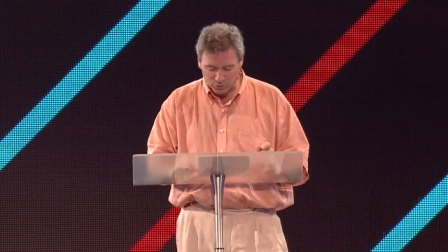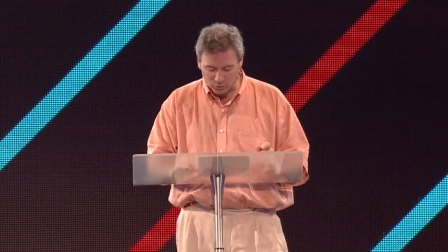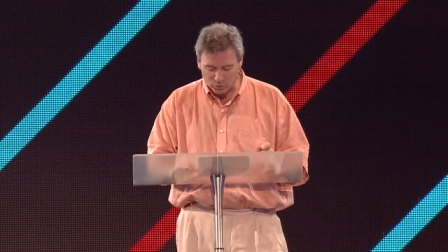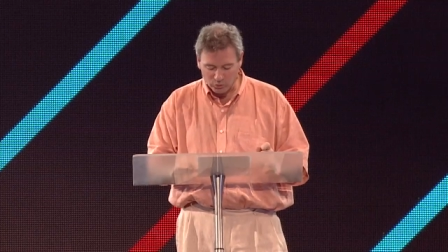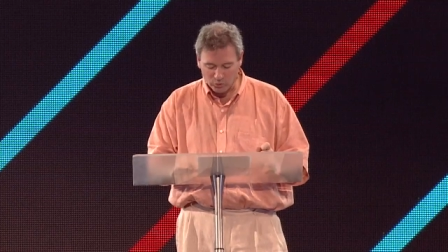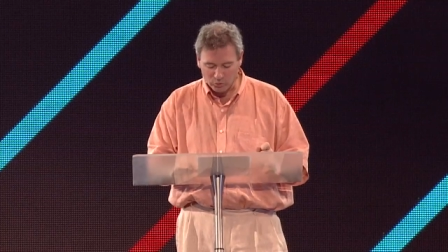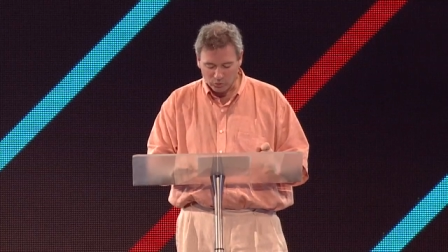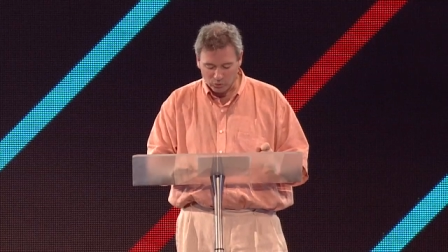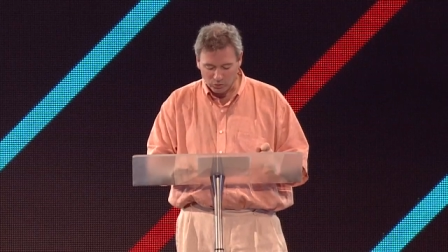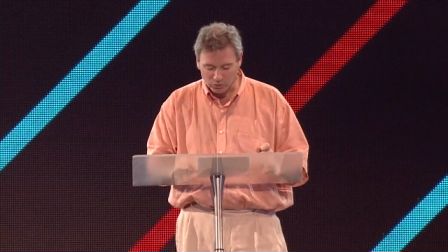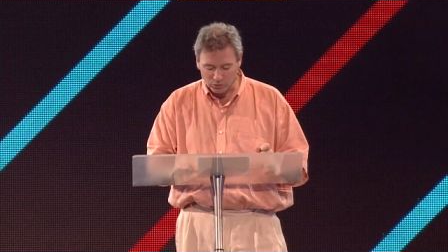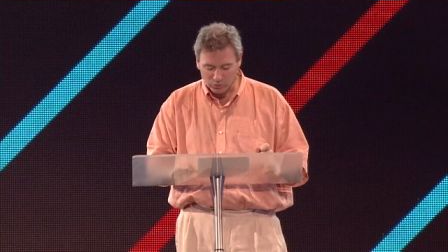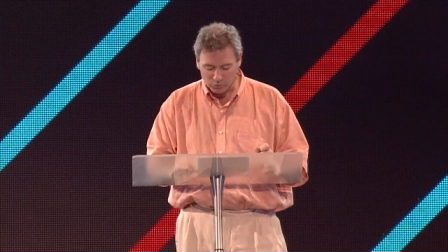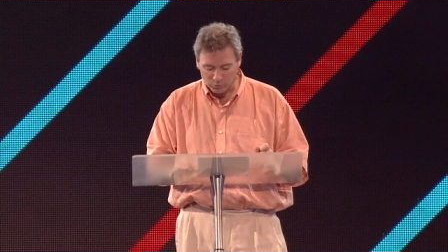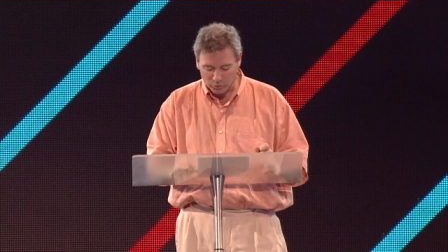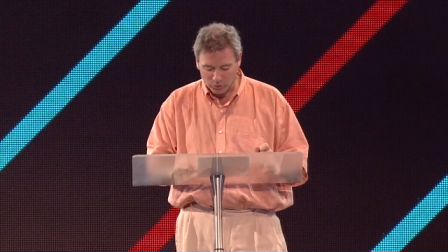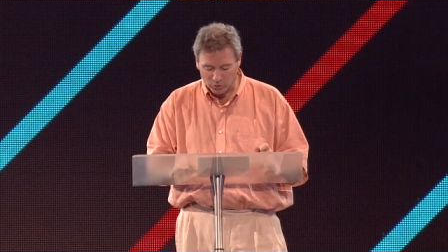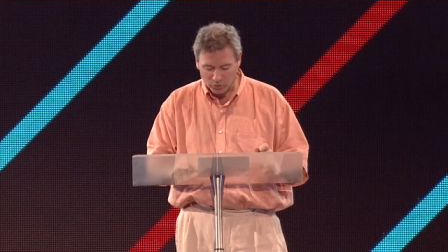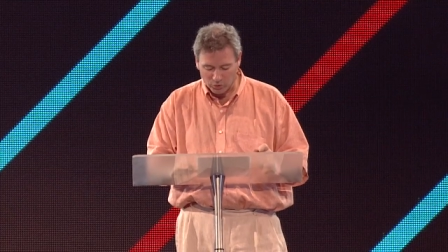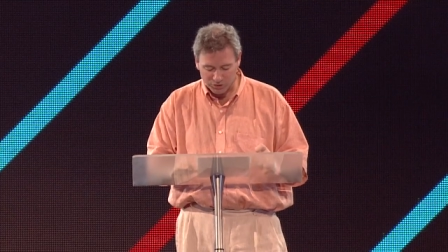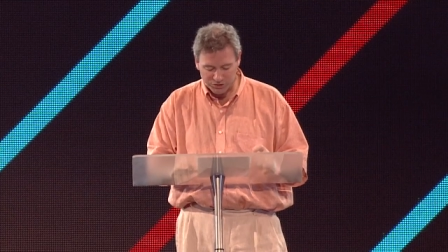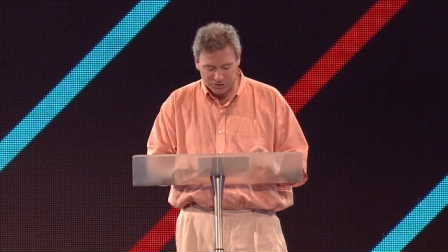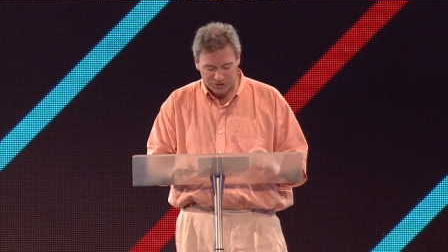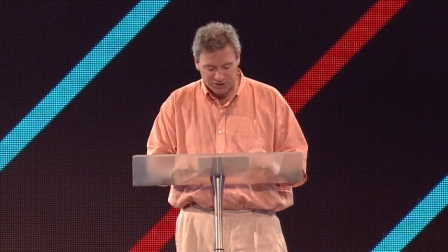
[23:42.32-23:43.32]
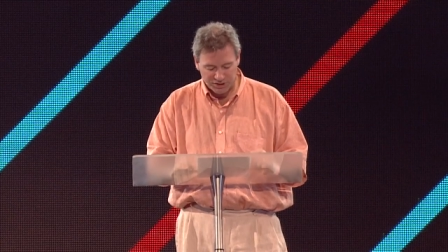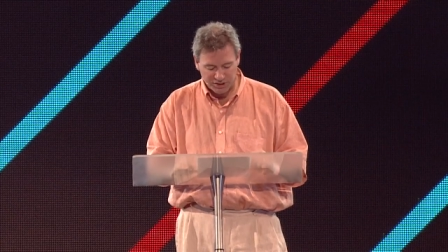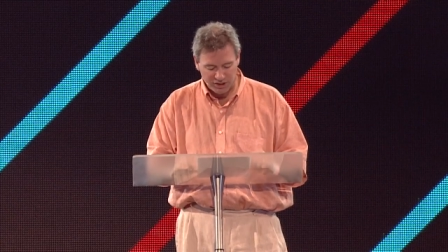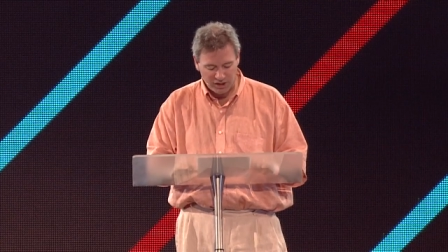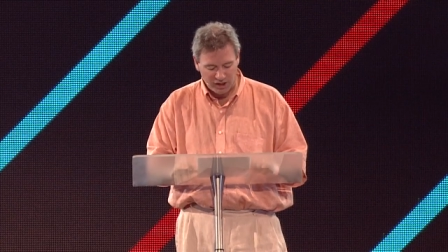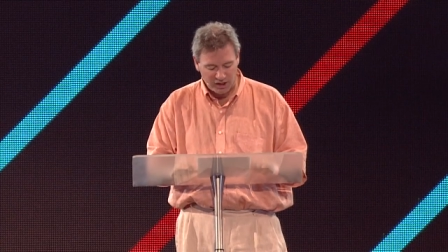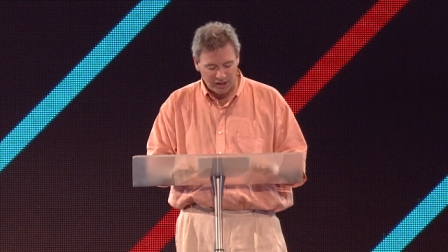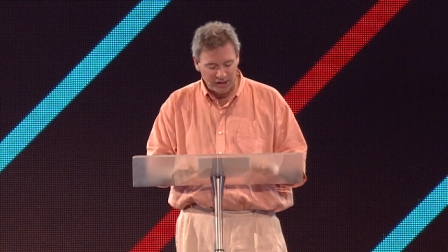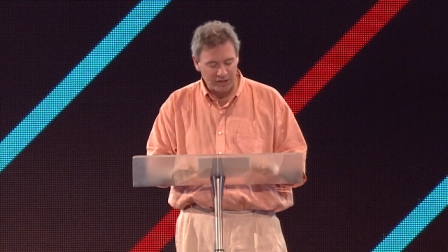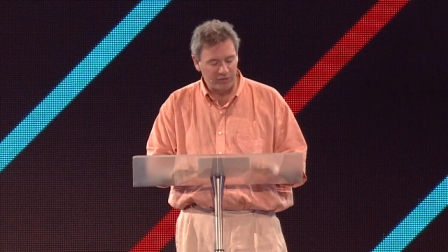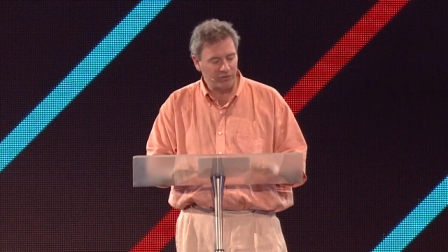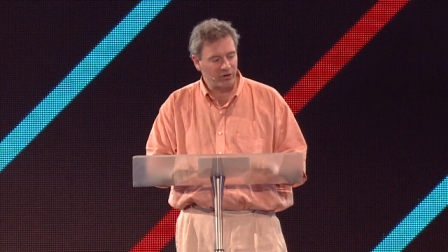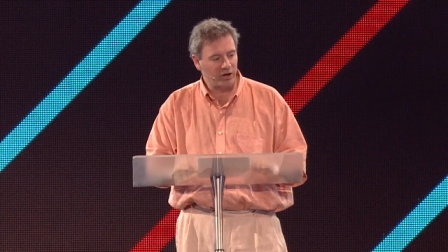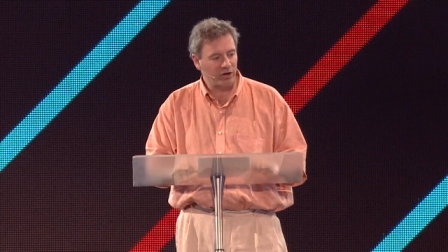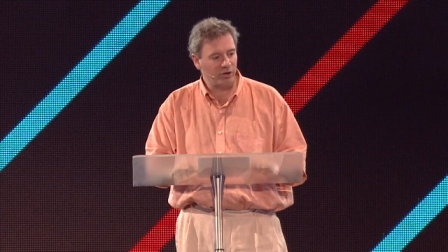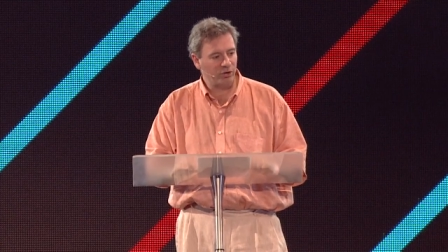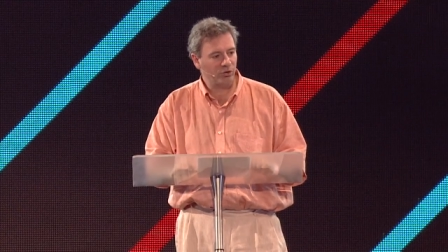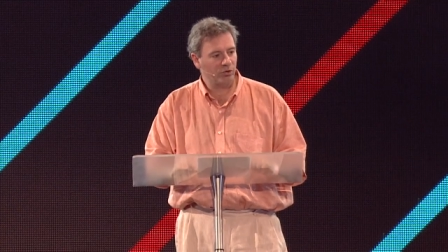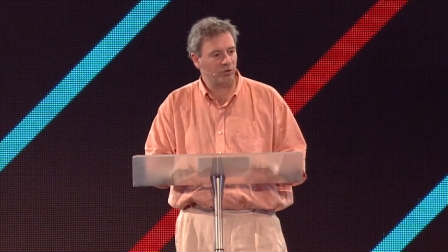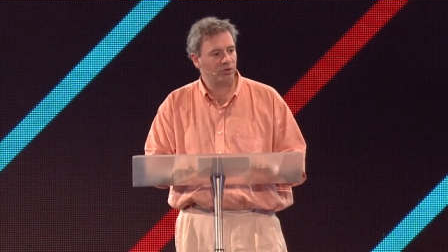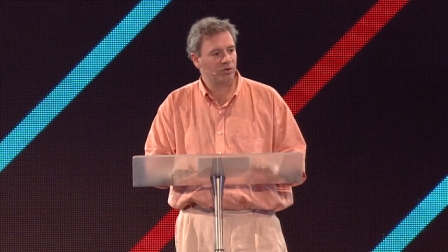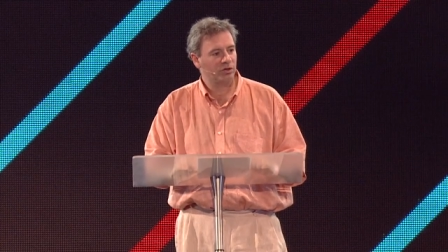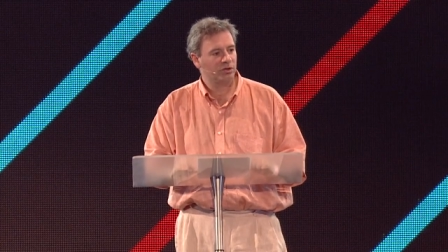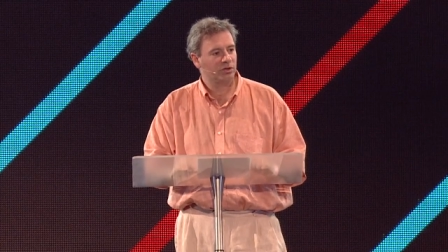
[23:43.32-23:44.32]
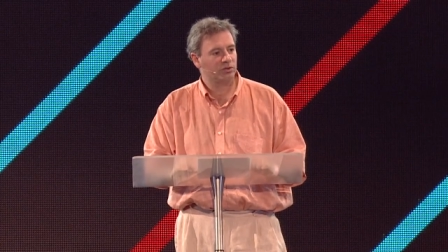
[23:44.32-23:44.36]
all walk to Cairo